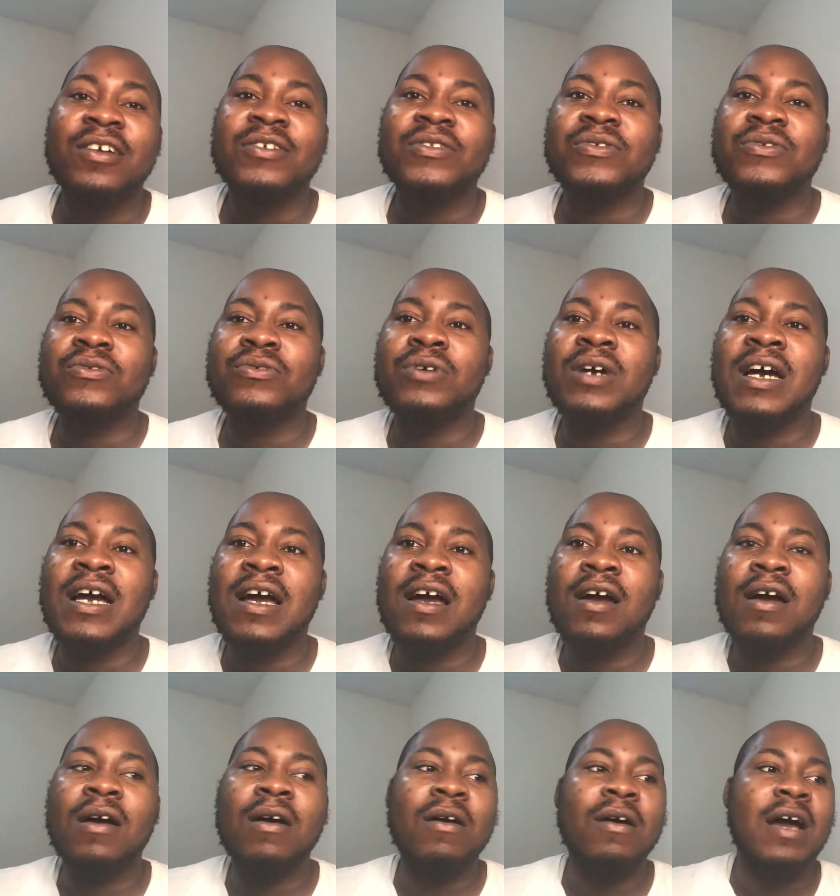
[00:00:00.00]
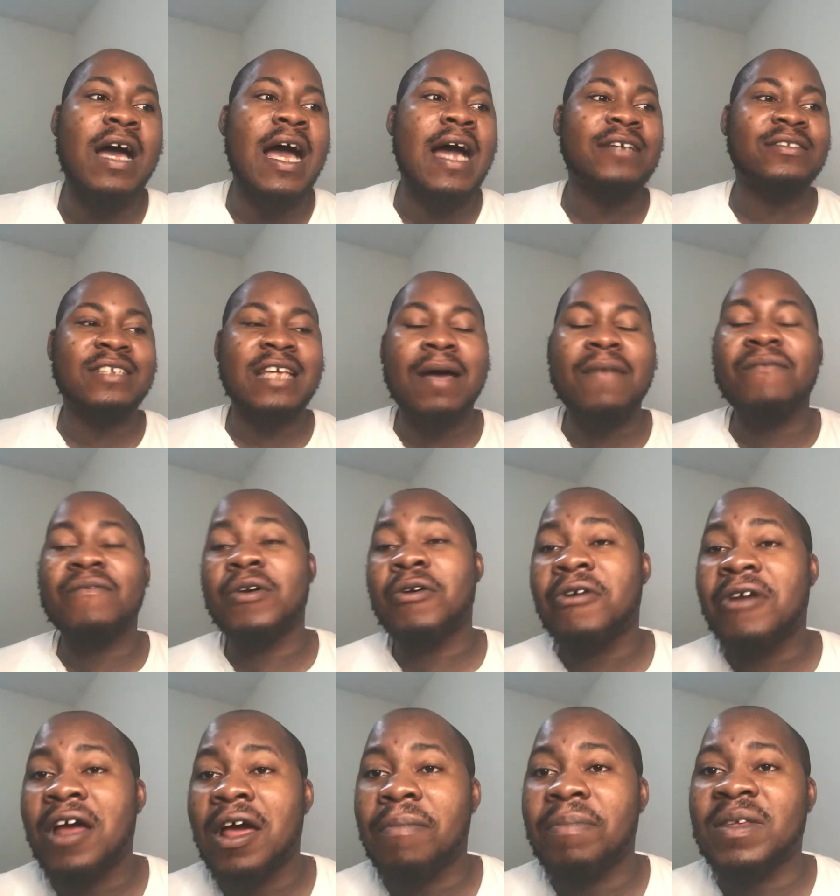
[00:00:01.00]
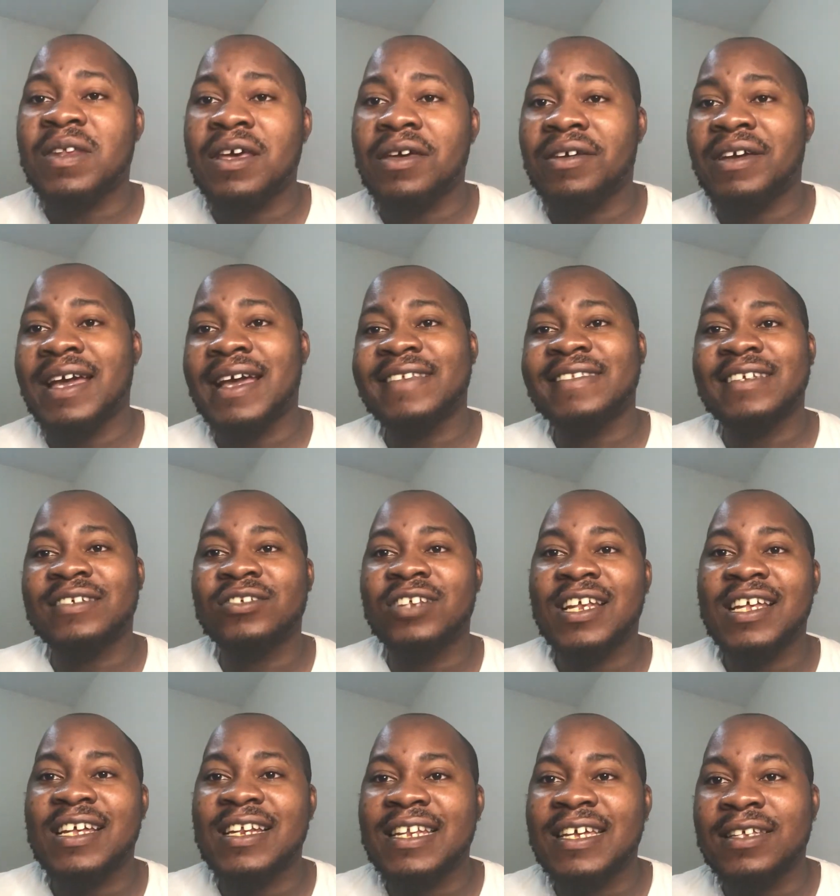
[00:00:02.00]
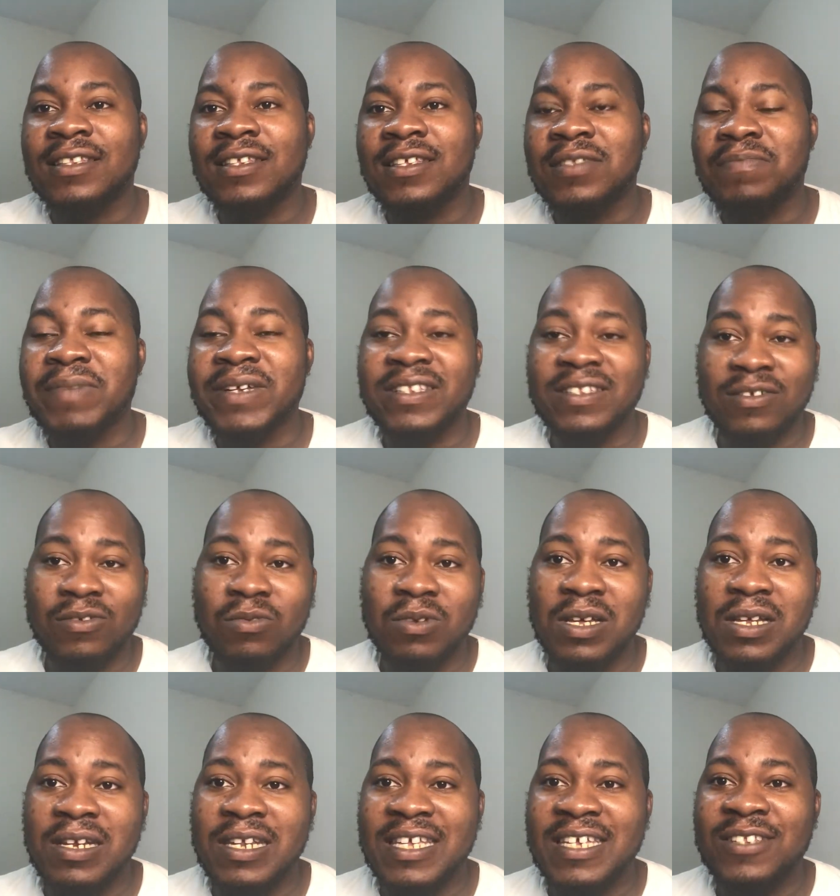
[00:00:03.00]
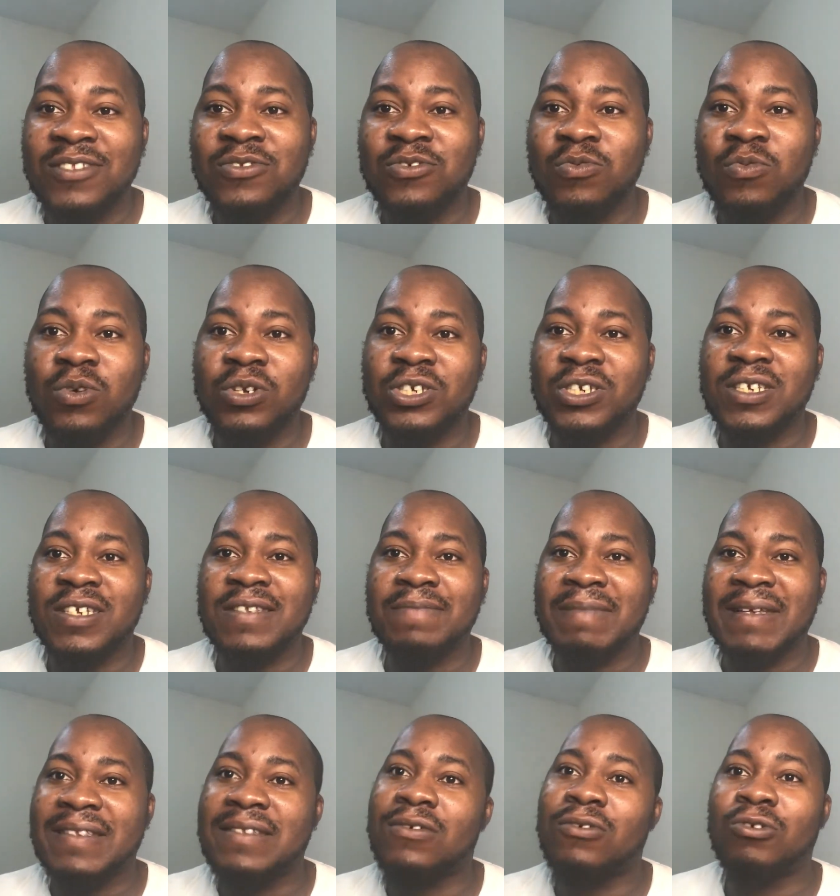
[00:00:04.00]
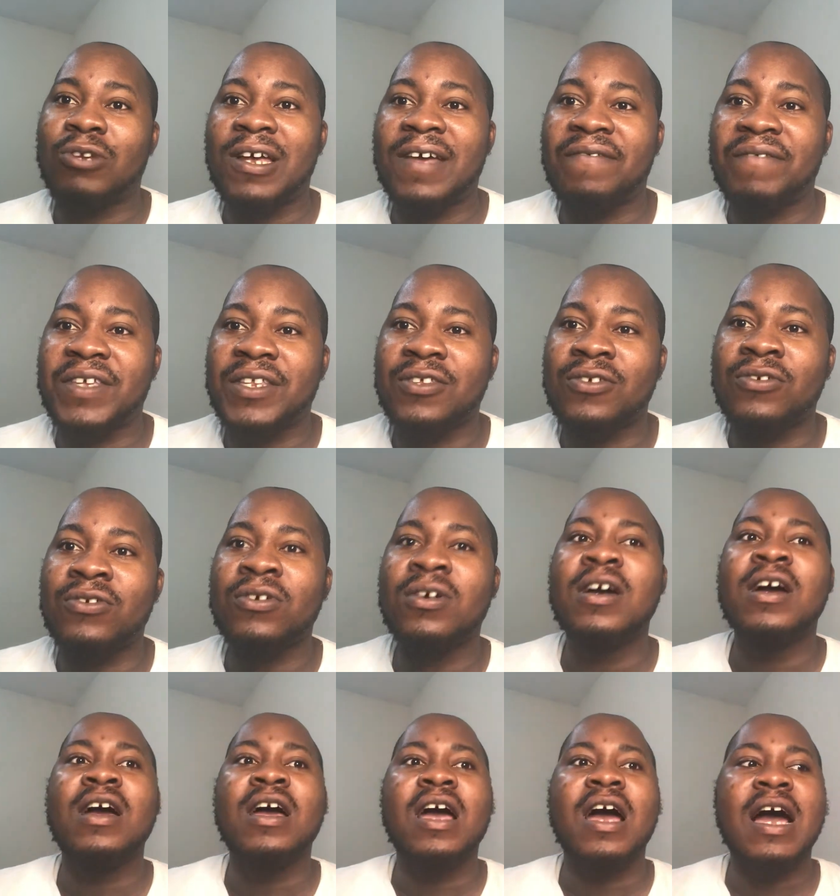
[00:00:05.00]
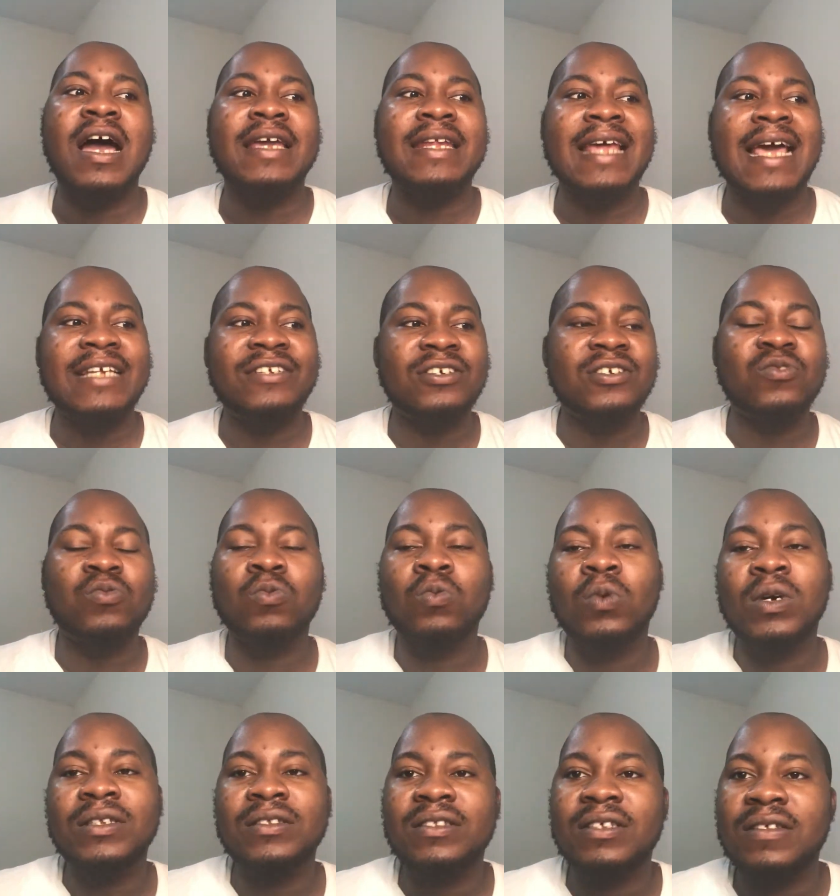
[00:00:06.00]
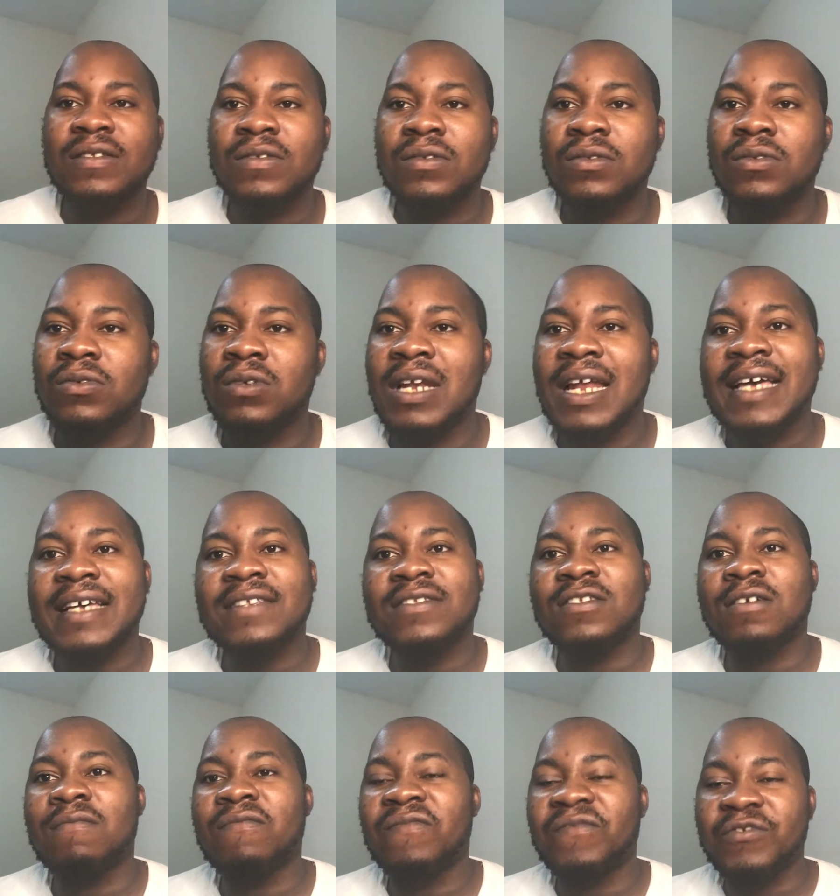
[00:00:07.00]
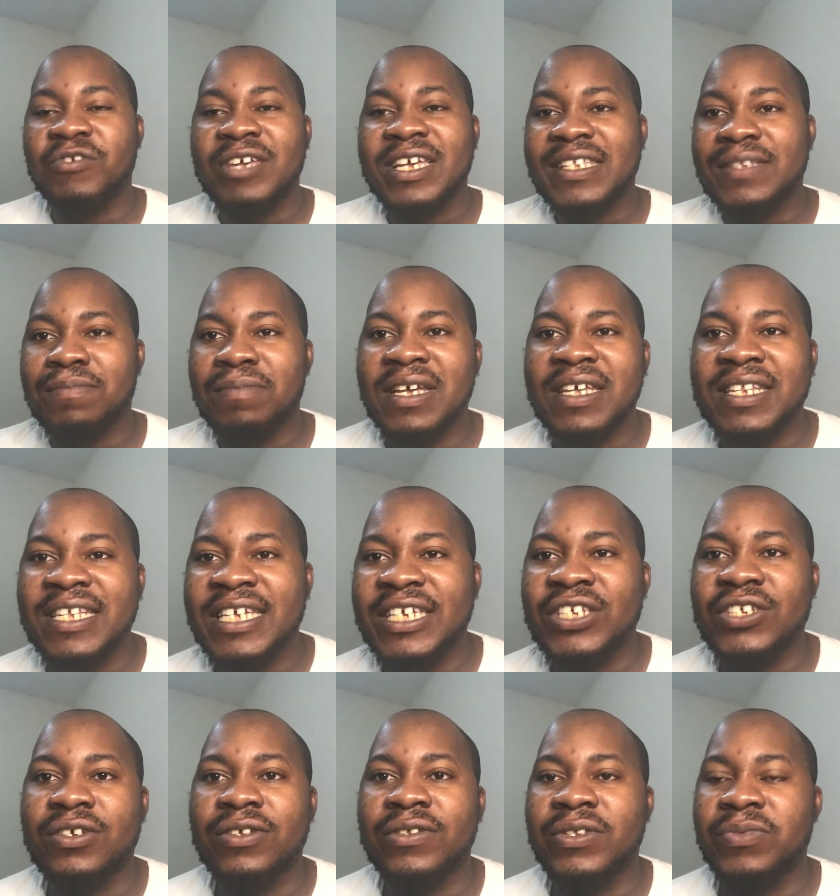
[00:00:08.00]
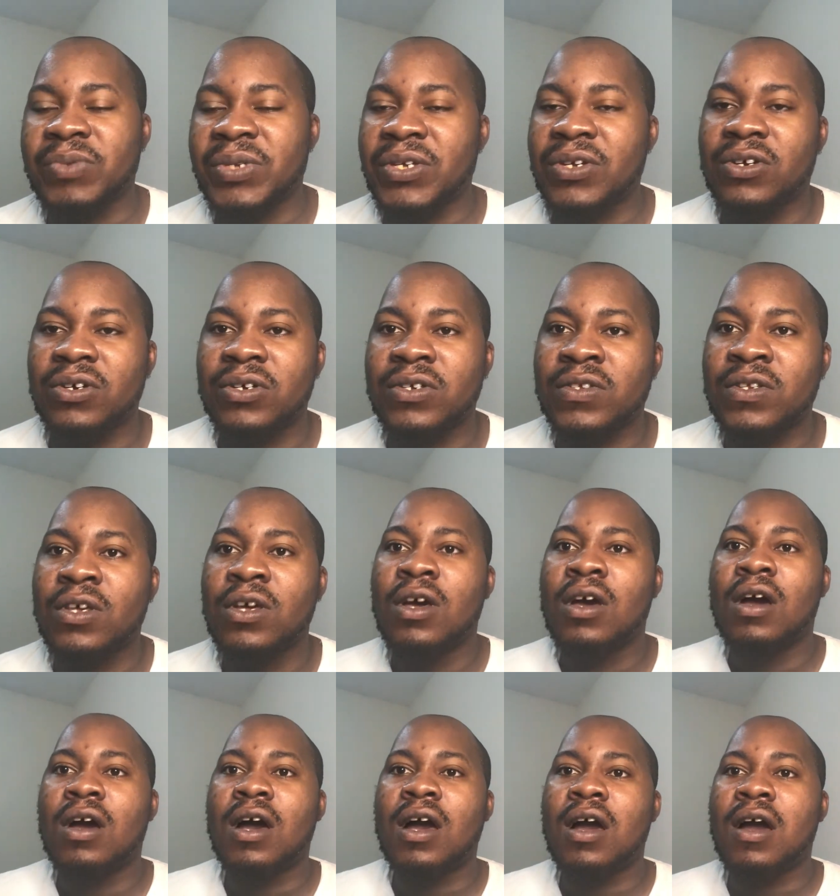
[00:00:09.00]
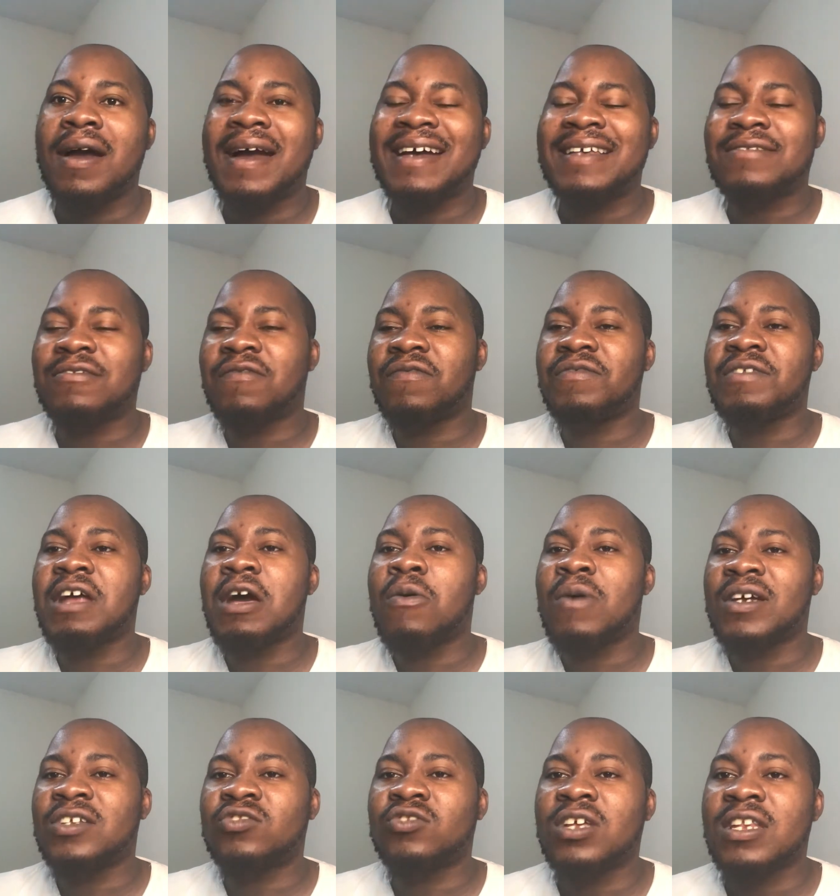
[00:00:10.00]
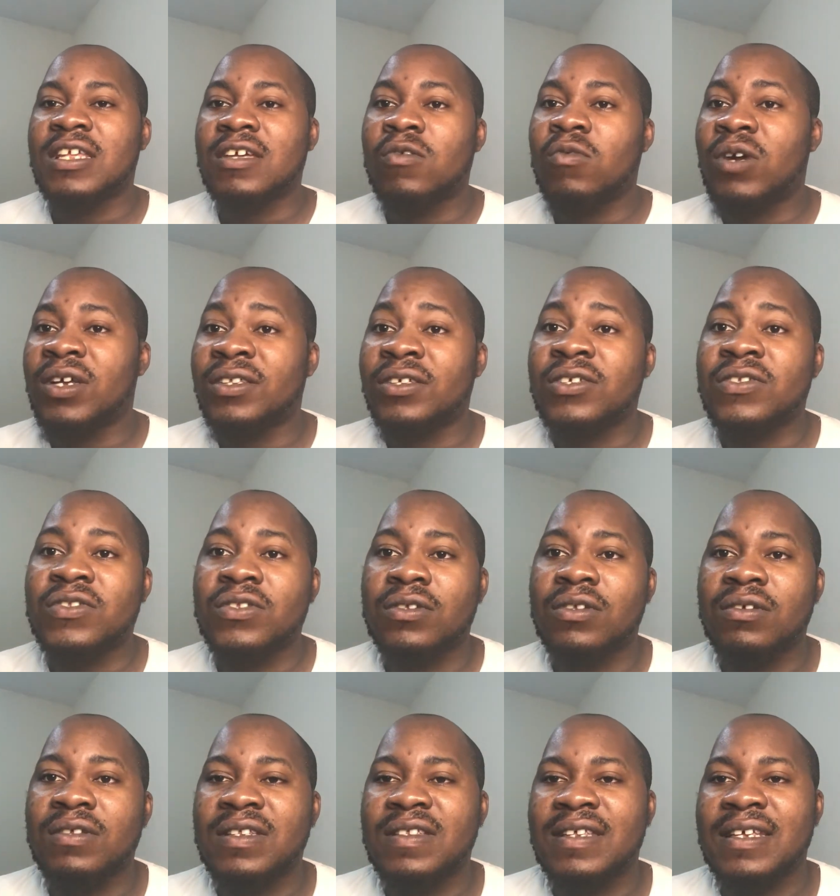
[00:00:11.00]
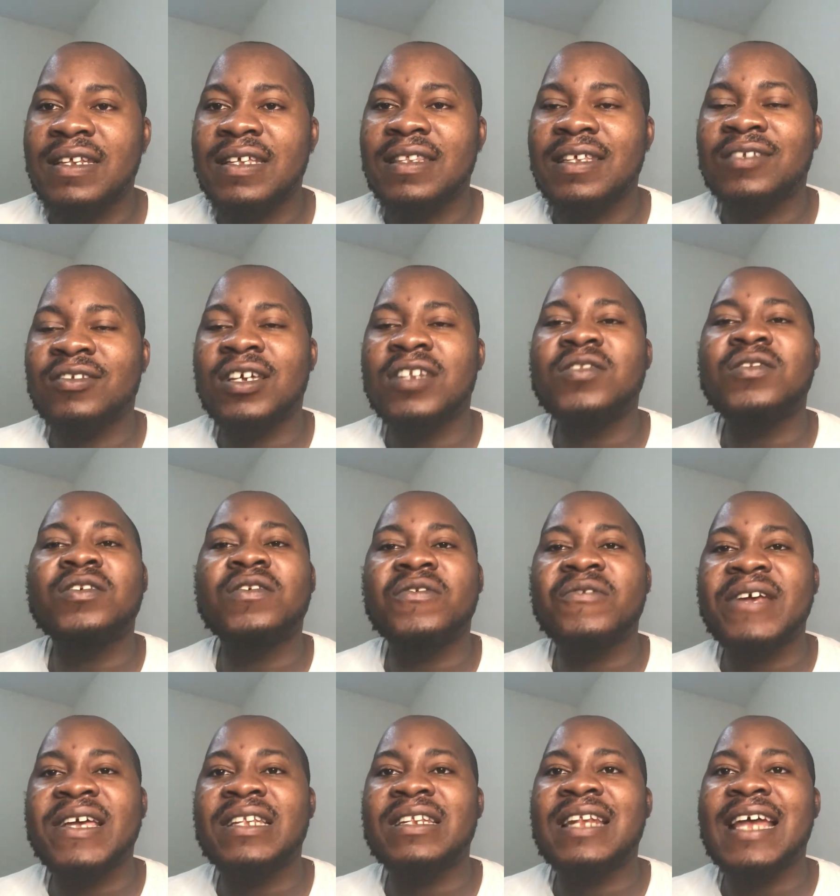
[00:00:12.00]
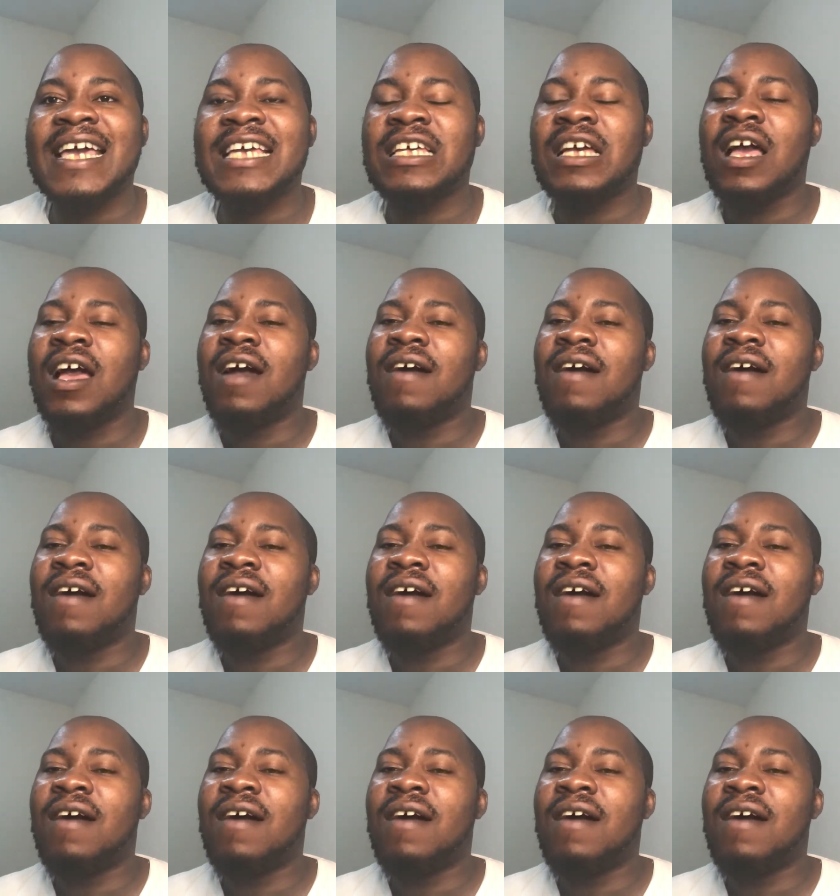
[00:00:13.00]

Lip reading: So I'm very happy that you guys actually clicked this particular link to watch this particular video. And I just wanted to do like some few explanations because as of now, actually, Quarter Studio decided actually to create like